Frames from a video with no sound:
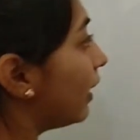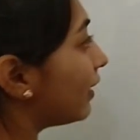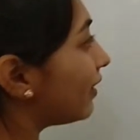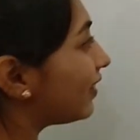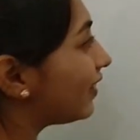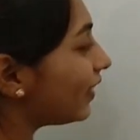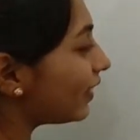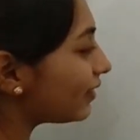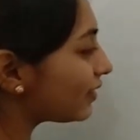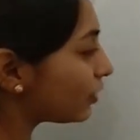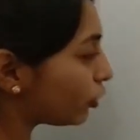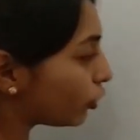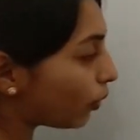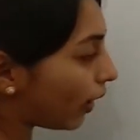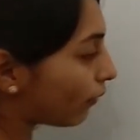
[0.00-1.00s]
this
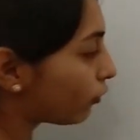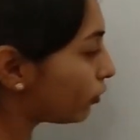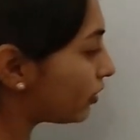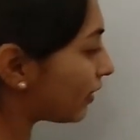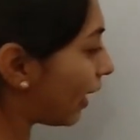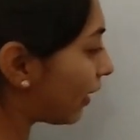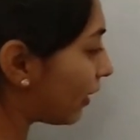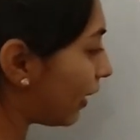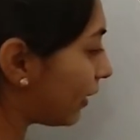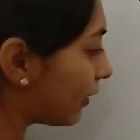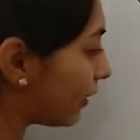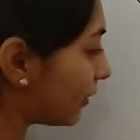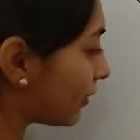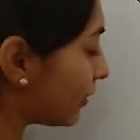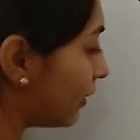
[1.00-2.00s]
you have to start like
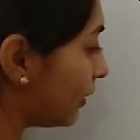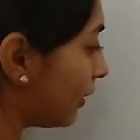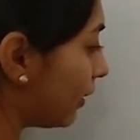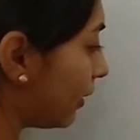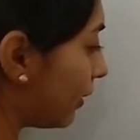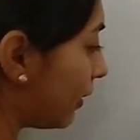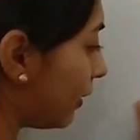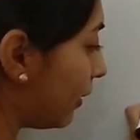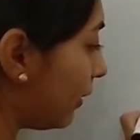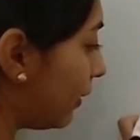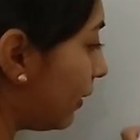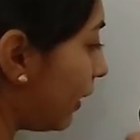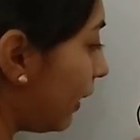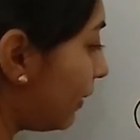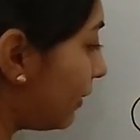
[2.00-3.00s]
this.
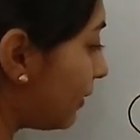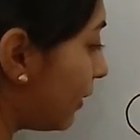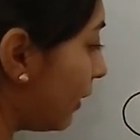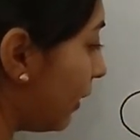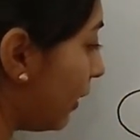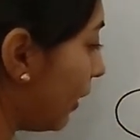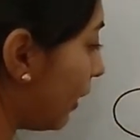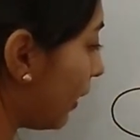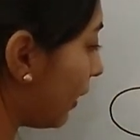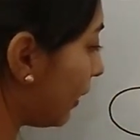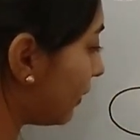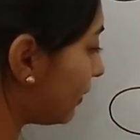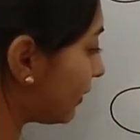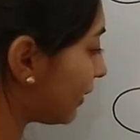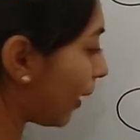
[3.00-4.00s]
This
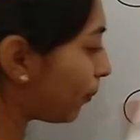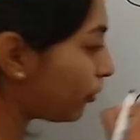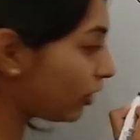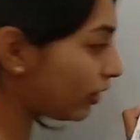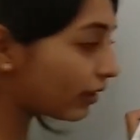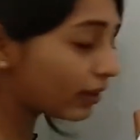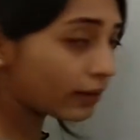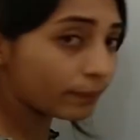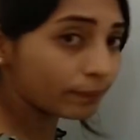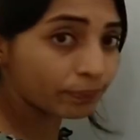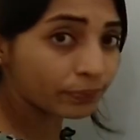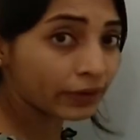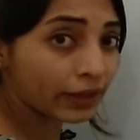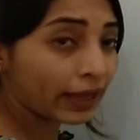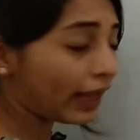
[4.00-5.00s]
is kept here
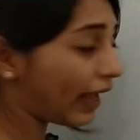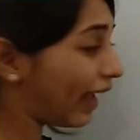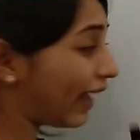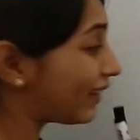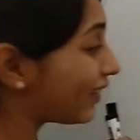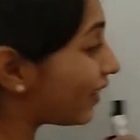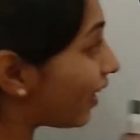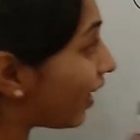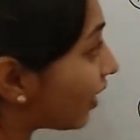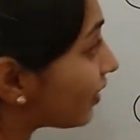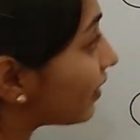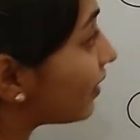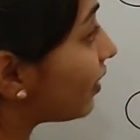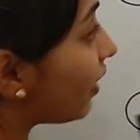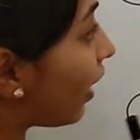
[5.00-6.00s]
and the other
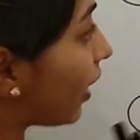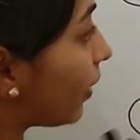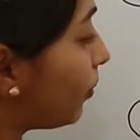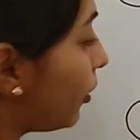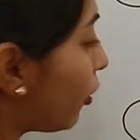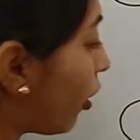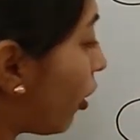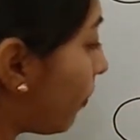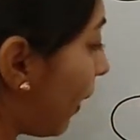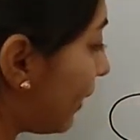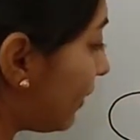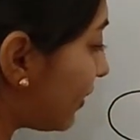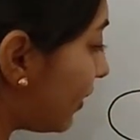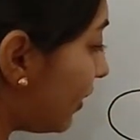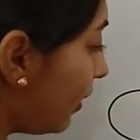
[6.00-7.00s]
hybrid
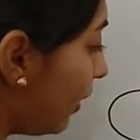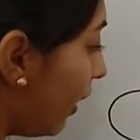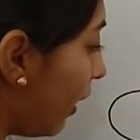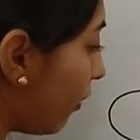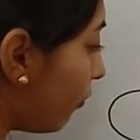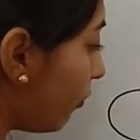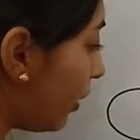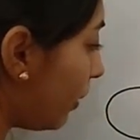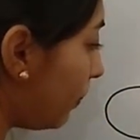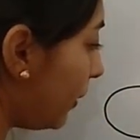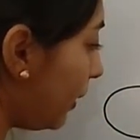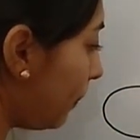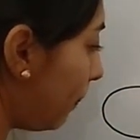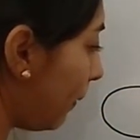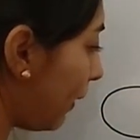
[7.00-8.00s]
orbital will
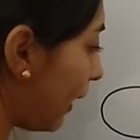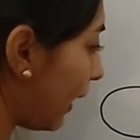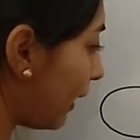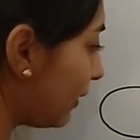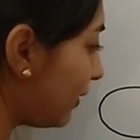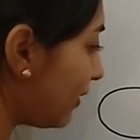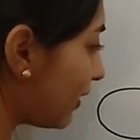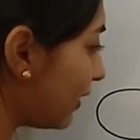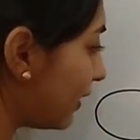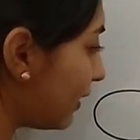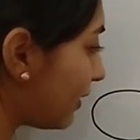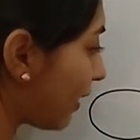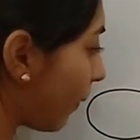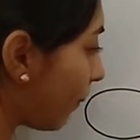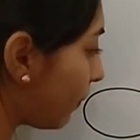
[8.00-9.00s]
be placed
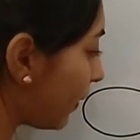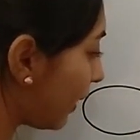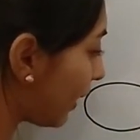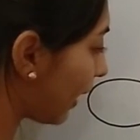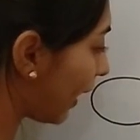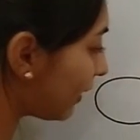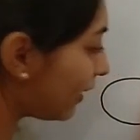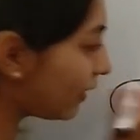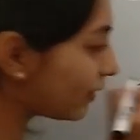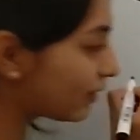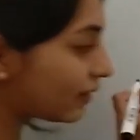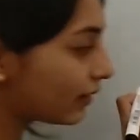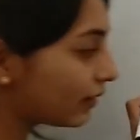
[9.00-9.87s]
something like this.